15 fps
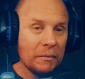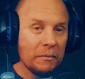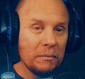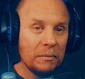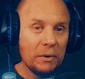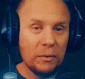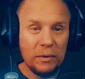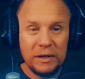
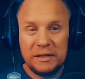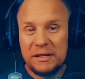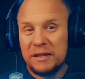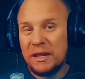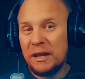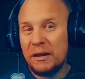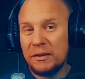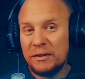But what's
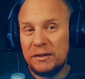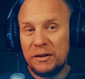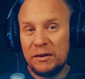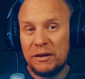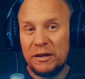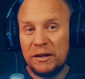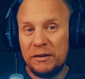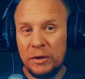the
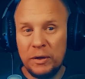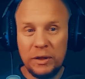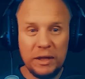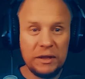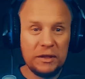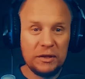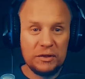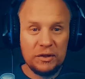alternative?
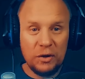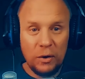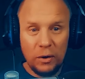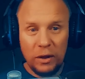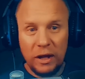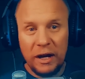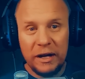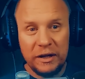That there's no
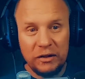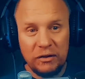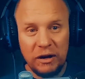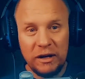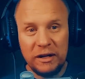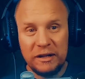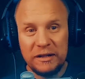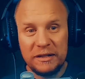line
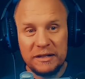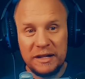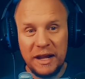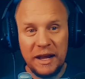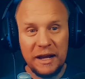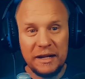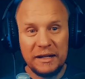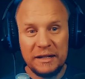drawn in the
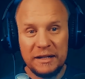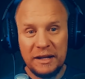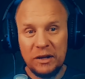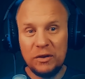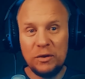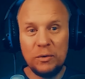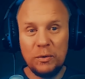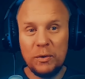sand to tell
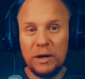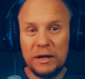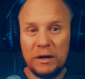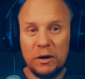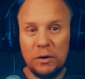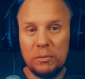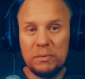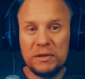you what
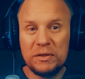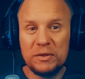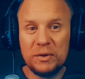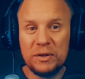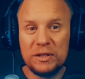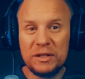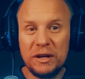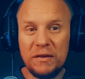open
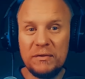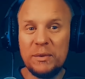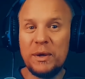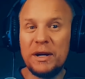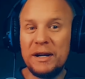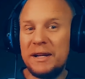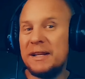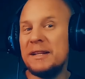source
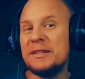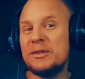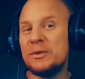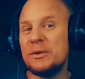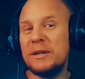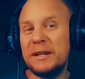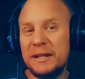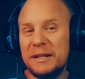software is
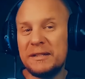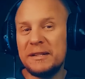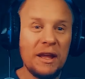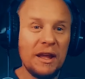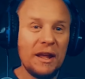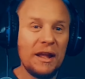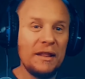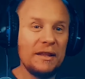or isn't.
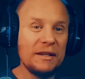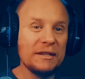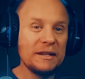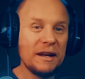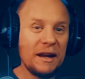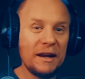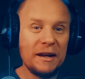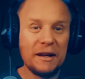And this
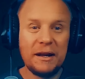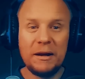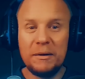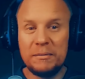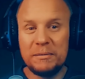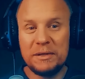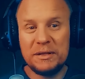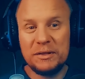kind of
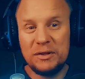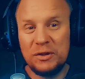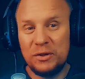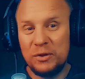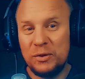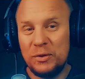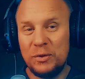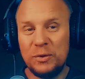comes
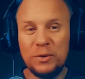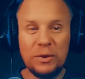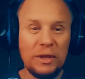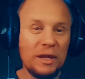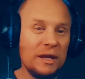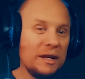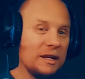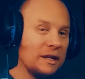to
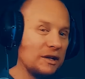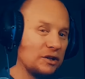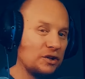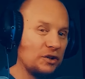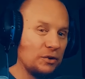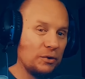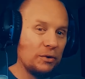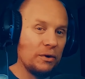the
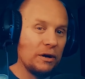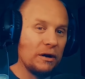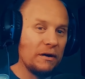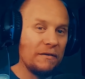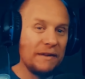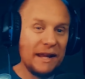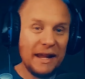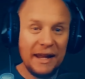issue of
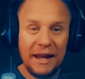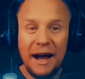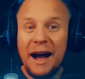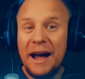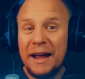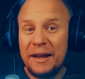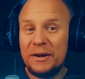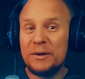AI
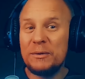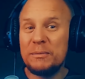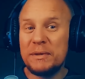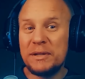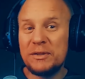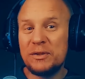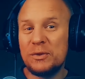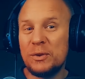and open
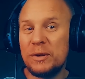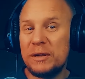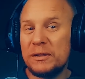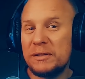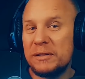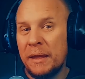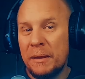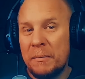
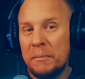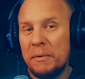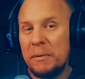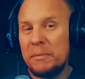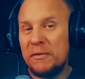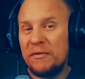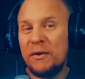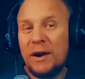source. But
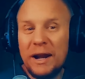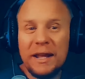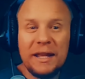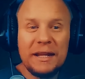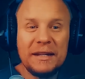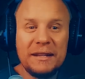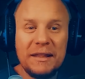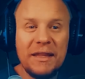before I
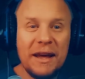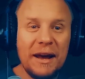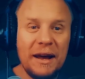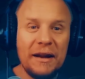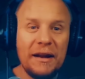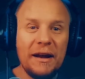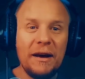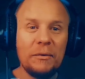get to that,
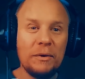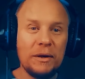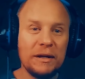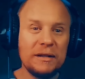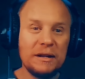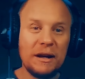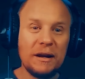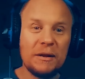I want to
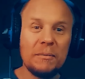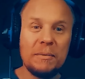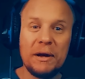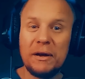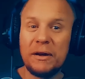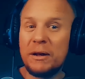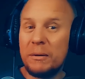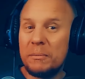talk about
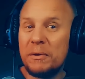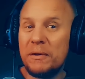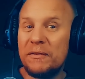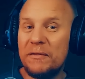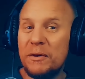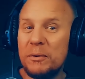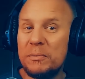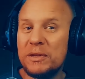a couple of
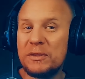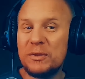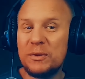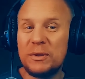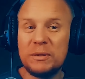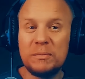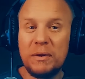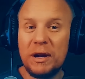open
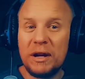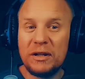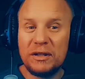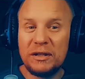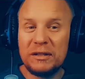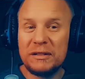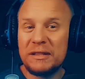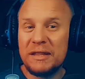source
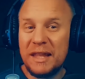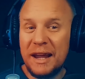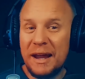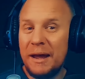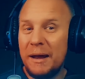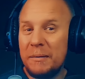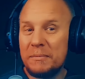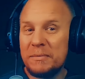projects that I
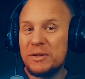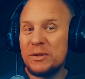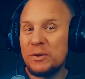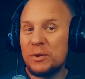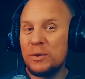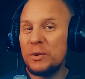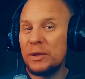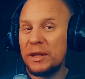
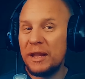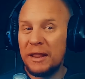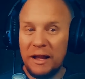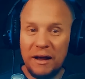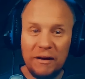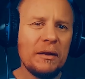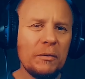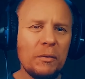absolutely
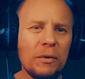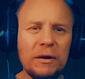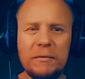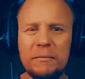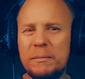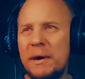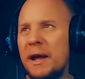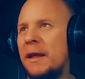love. One of
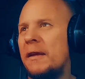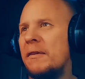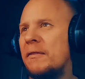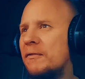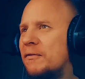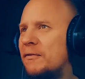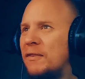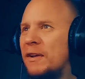my
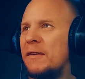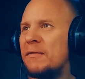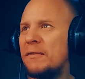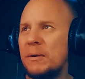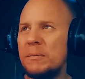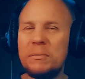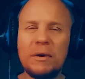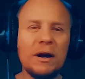
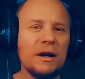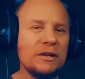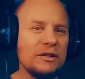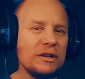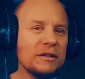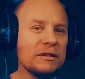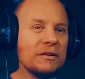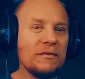favorite
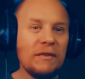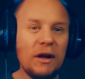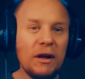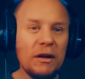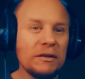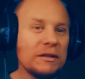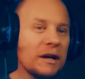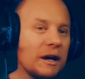projects of
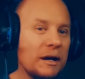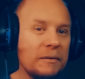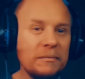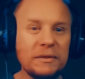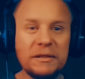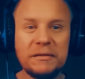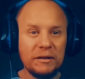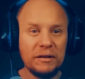all
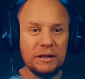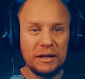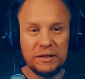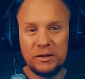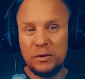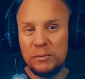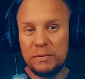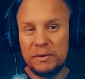times that's
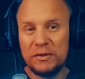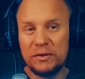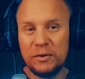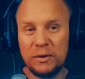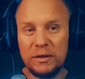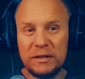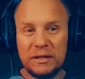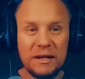open
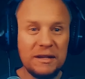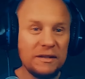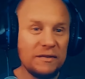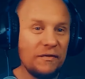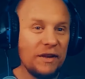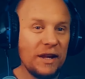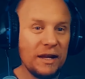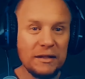source is
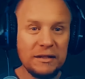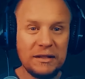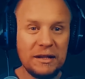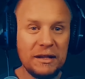VLC.